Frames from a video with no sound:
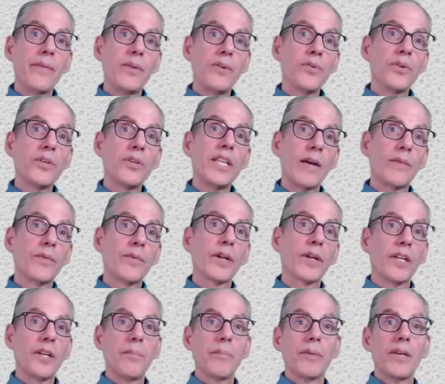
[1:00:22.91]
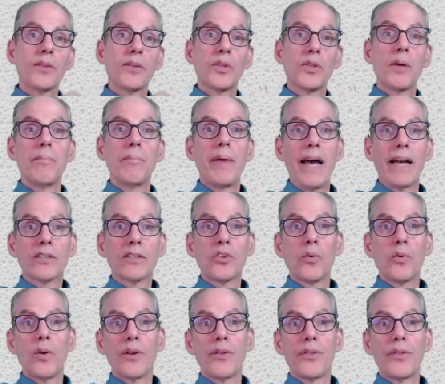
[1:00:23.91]
you're never going to get them back
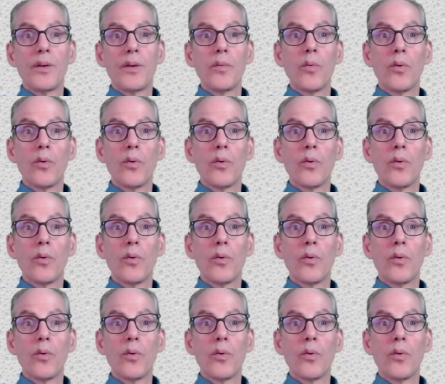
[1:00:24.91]
to where they